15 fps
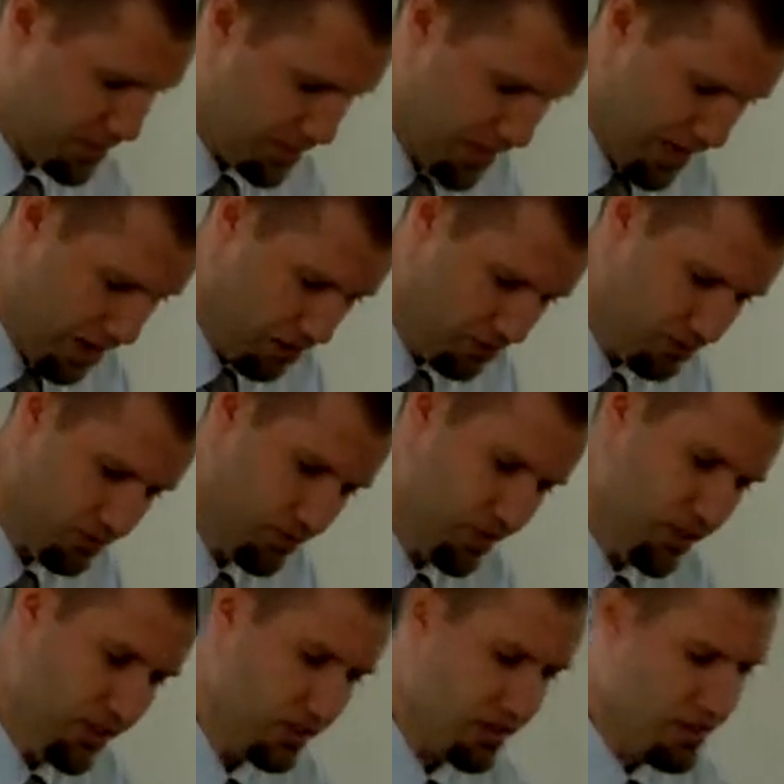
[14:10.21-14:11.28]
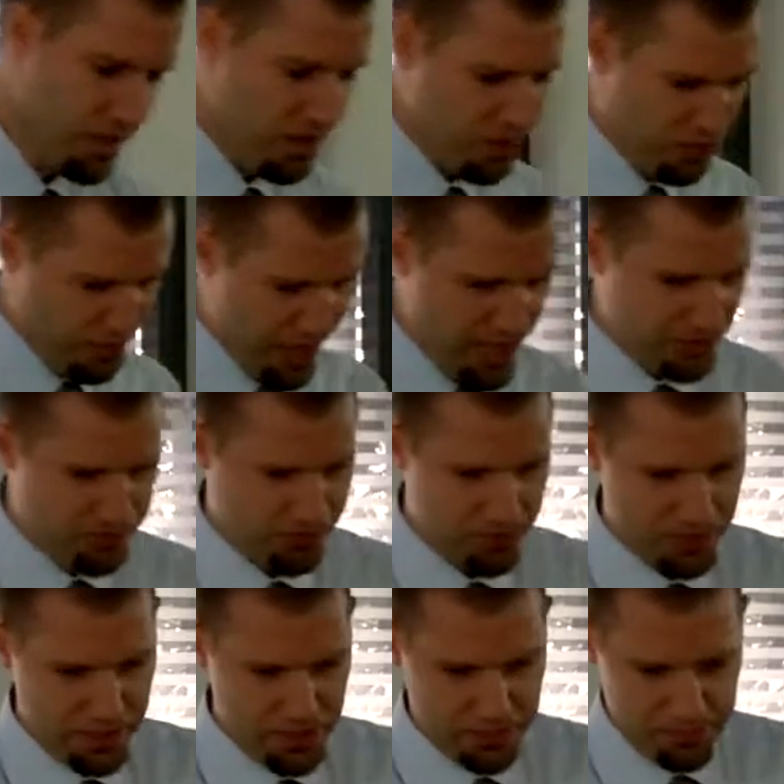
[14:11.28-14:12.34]
Now,
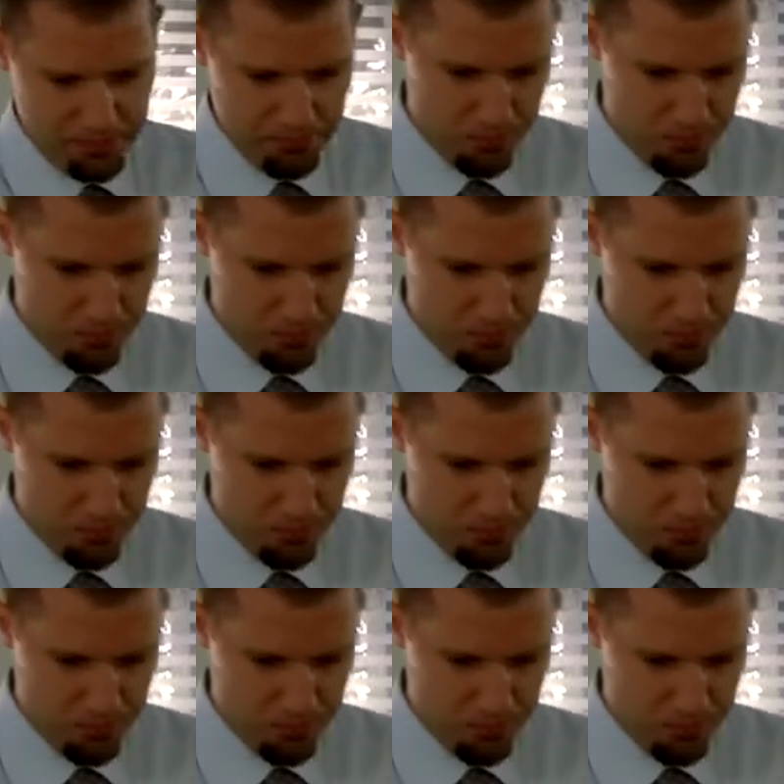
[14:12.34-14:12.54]
thankfully,